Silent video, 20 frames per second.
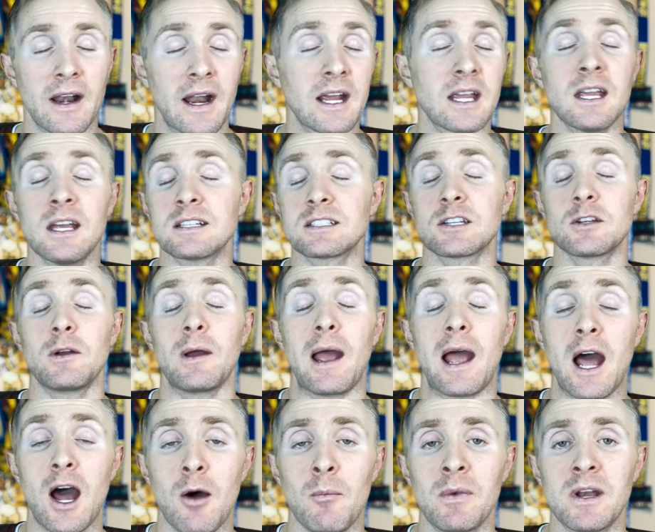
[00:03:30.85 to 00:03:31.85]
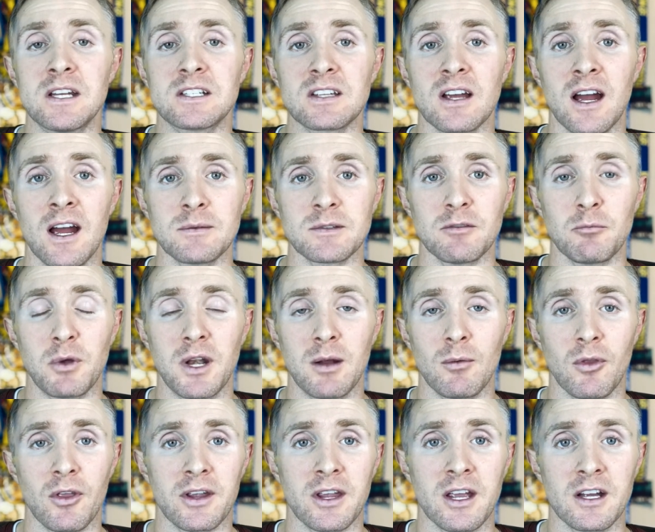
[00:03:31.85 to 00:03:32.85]
And I can't tell you how many times I've been
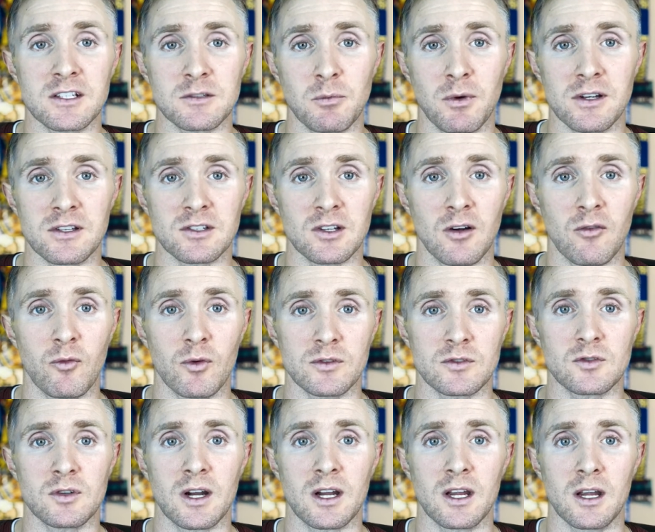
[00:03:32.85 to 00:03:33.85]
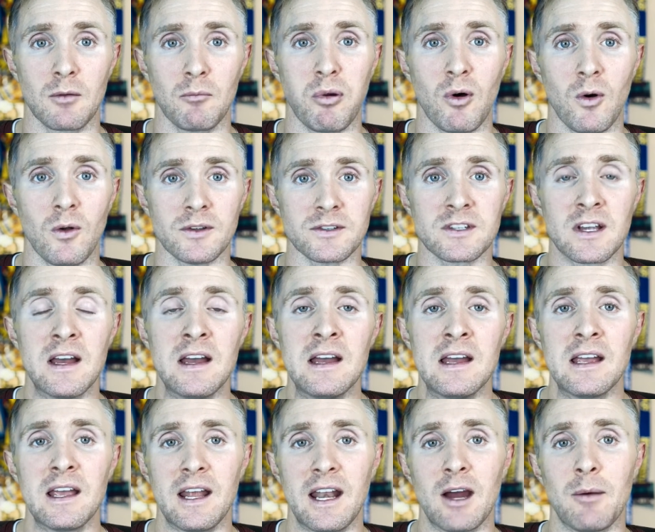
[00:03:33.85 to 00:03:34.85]
able to catch myself with trekking poles
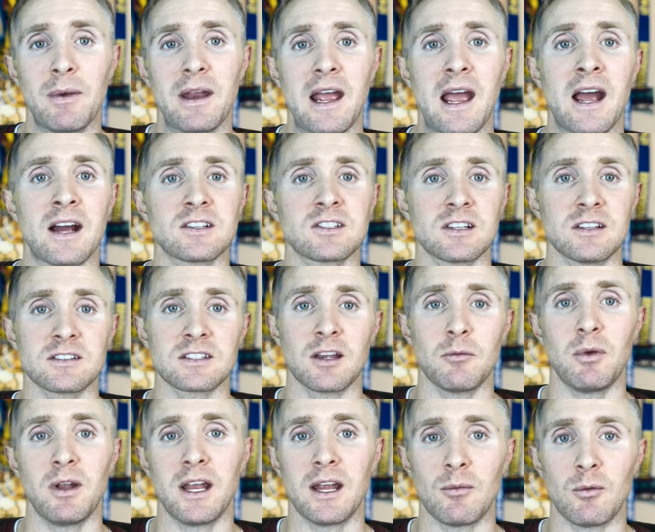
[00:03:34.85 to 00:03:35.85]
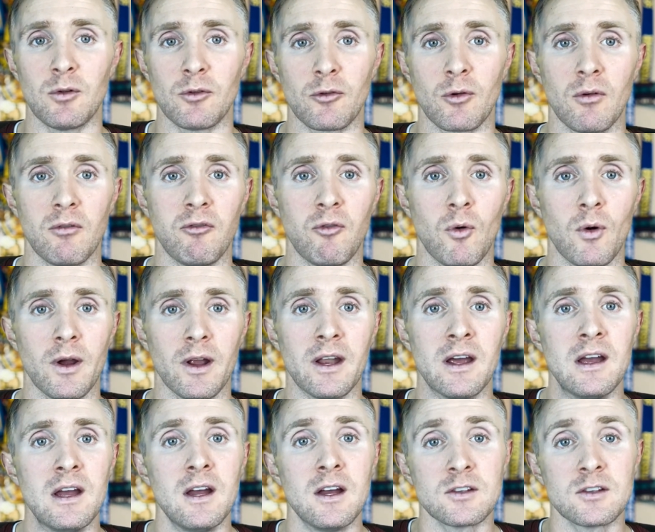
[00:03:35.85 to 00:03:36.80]
and how many accidents I've been able to avoid.